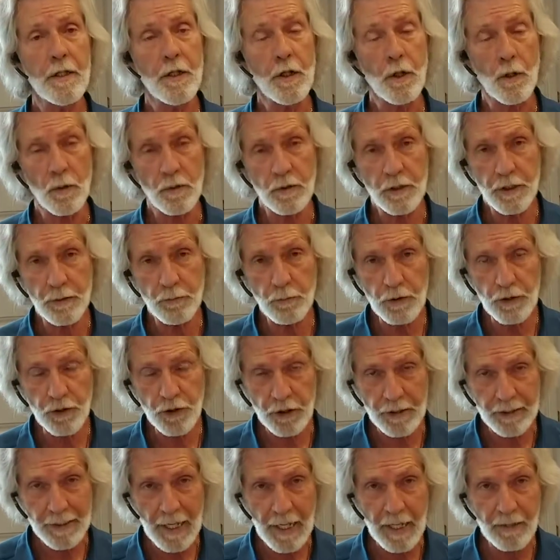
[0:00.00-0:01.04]
The owner will
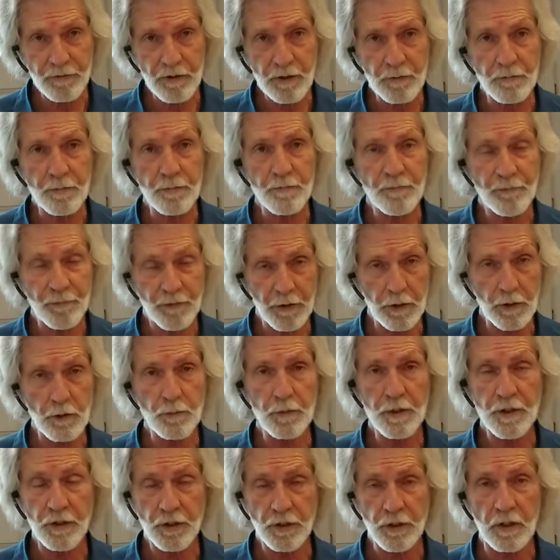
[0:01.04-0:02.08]
just have to fill it
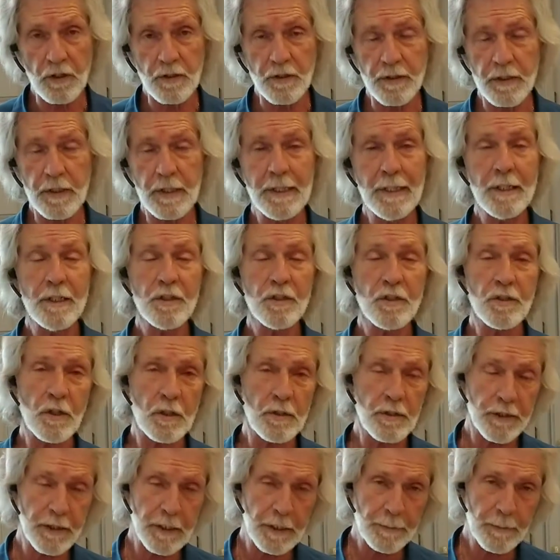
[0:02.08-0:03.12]
with salt.
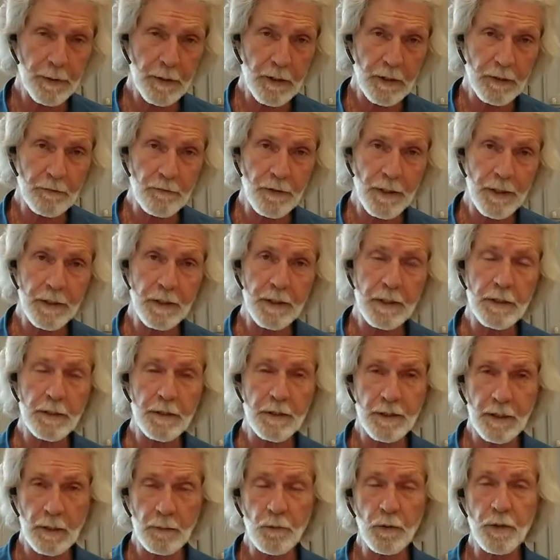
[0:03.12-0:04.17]
Salt typically runs
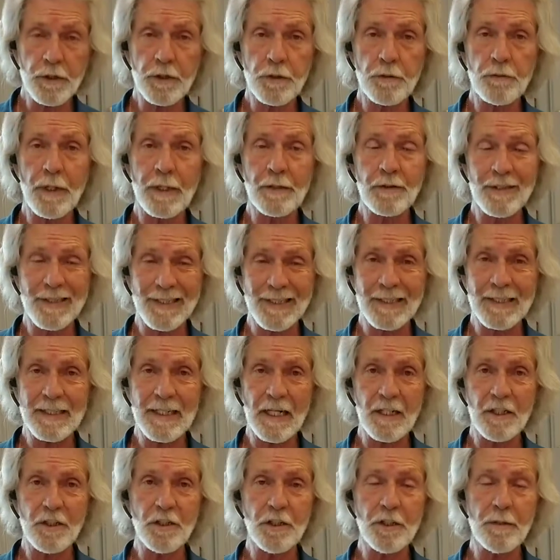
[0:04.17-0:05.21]
somewhere around
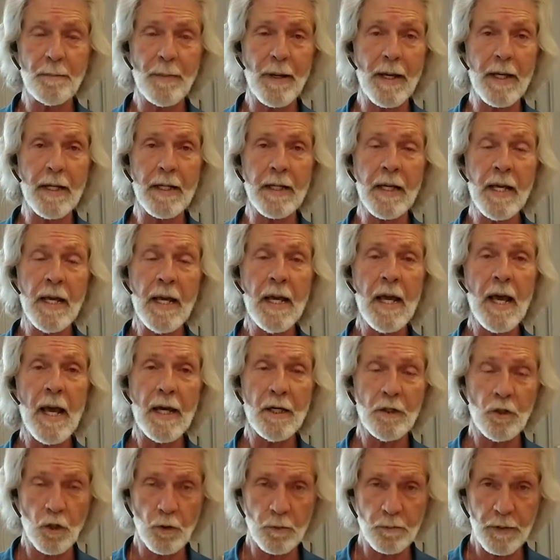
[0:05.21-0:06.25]
$6 a bag
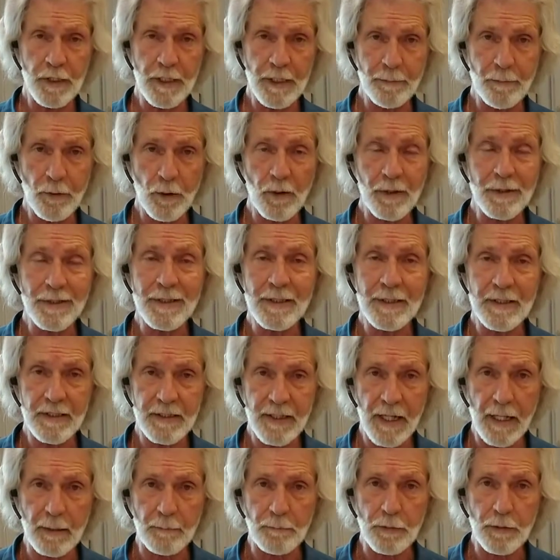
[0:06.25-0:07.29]
at Home Depot as an
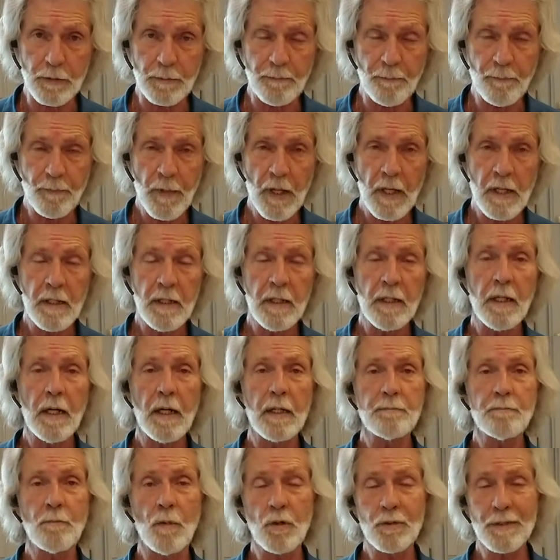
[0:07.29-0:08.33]
example.
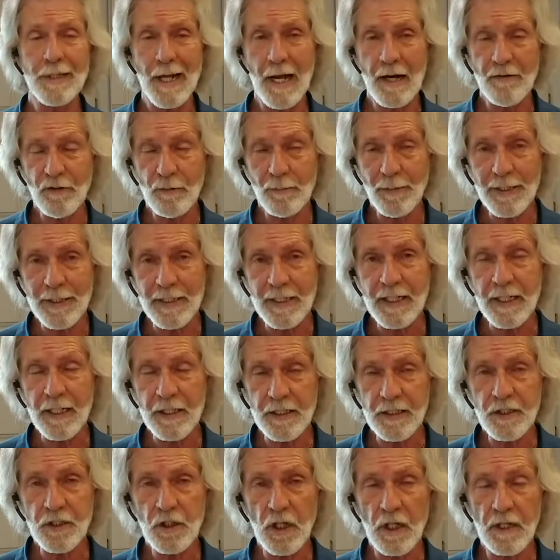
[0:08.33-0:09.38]
Most everybody
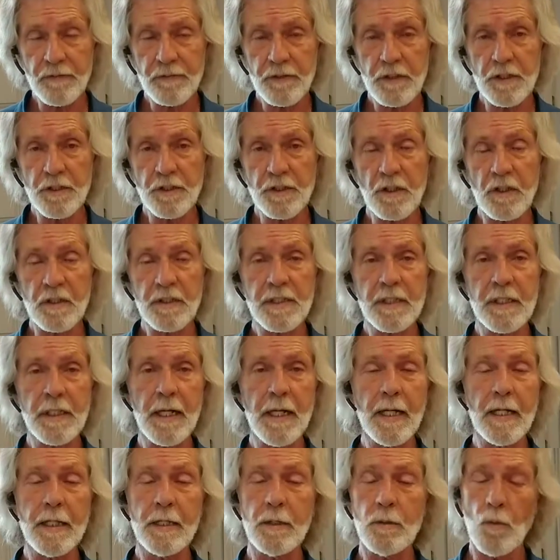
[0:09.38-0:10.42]
carries softener salt
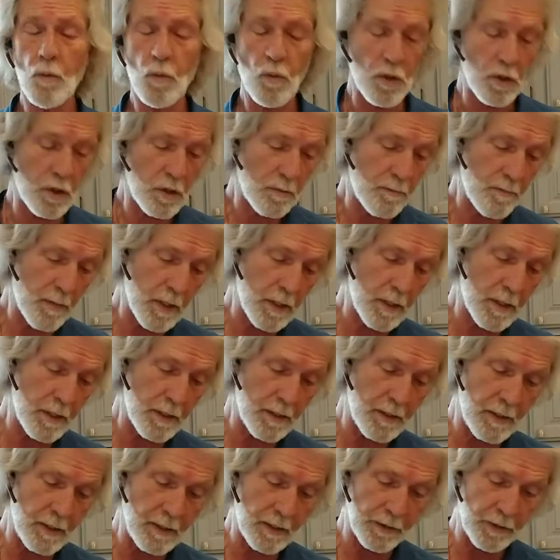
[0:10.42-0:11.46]
today,
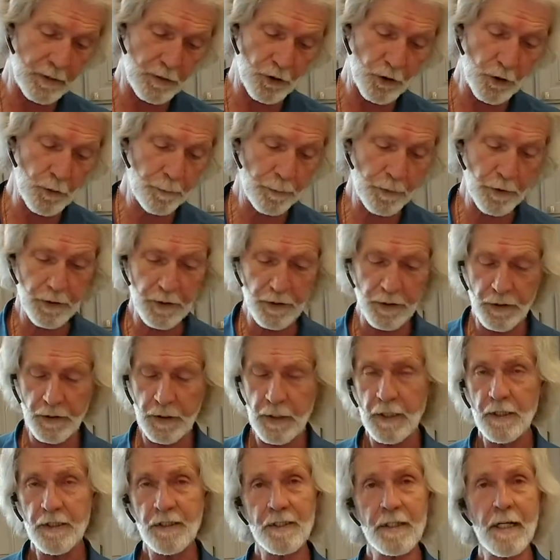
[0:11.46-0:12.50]
Walmart, Supers,
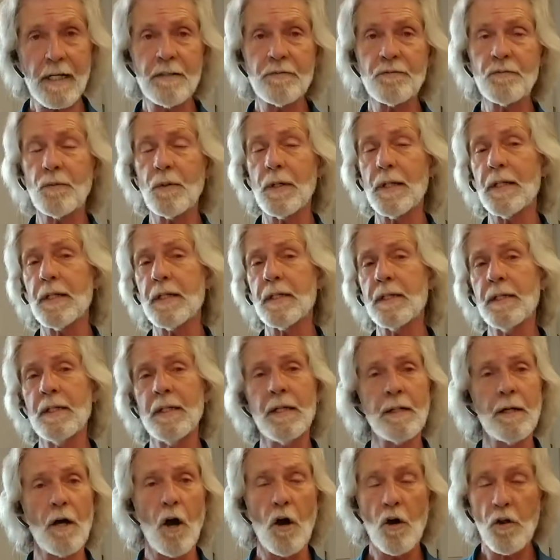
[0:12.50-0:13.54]
Safeway,
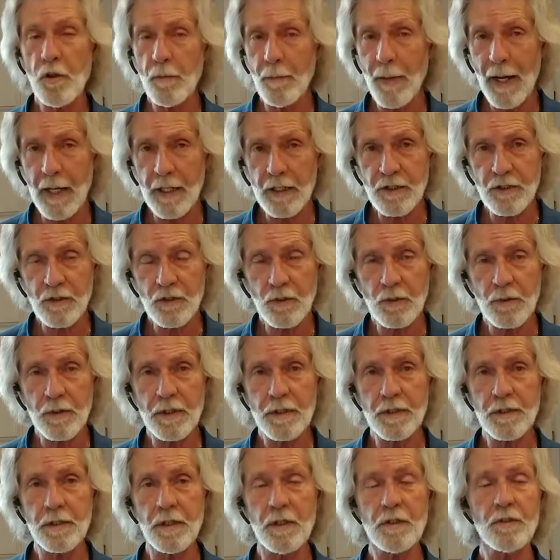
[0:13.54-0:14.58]
all the box
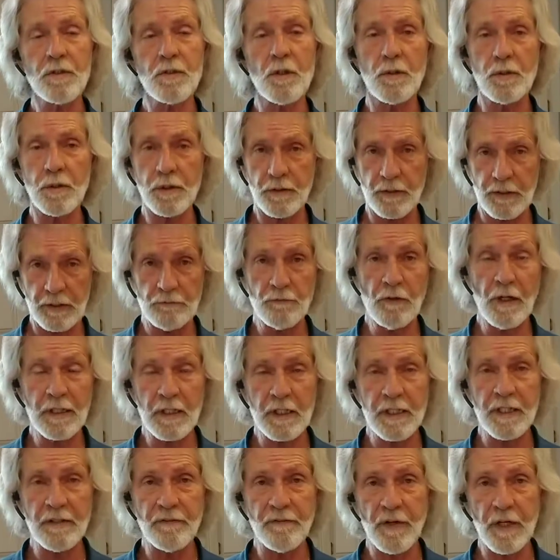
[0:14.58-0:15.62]
stores, so it's
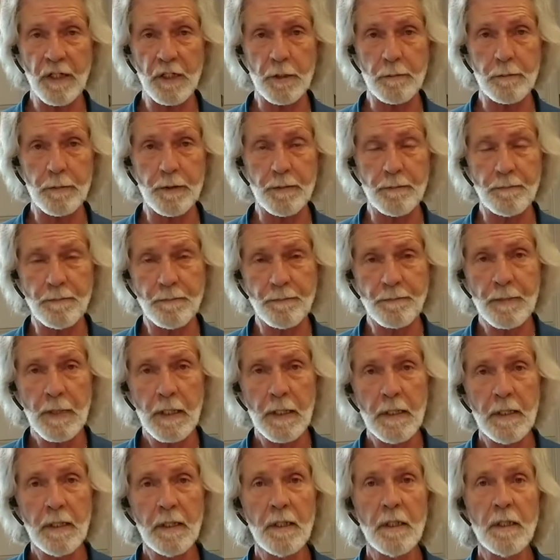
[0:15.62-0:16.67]
readily available.
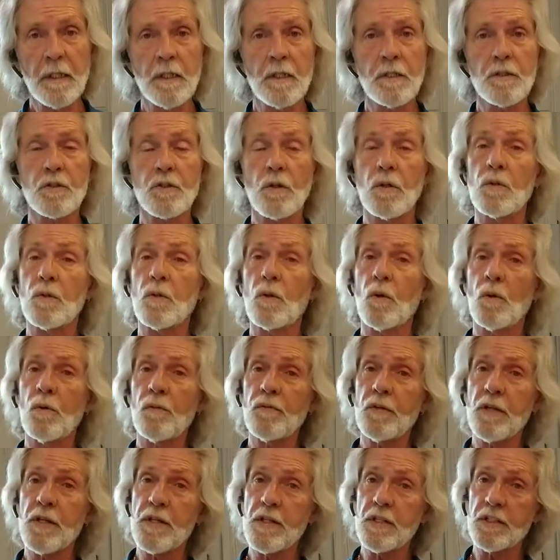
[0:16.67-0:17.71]
So
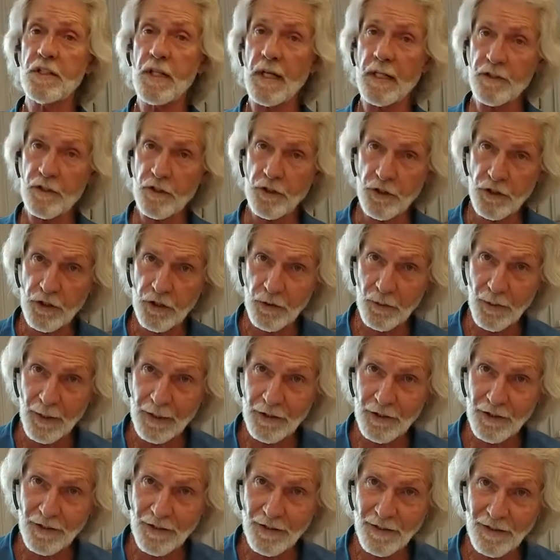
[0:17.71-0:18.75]
hopefully this answers your
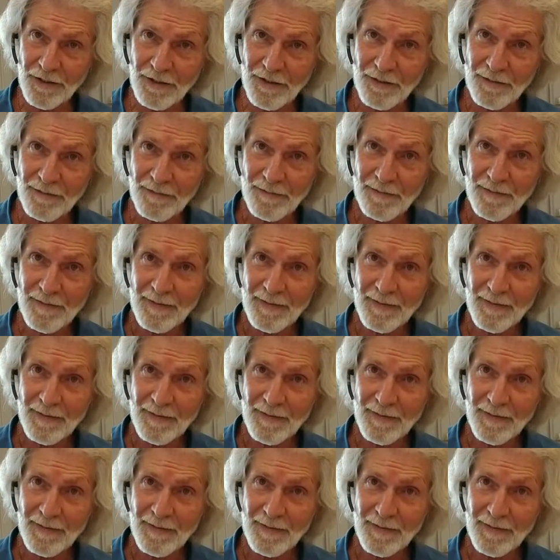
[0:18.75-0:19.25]
questions.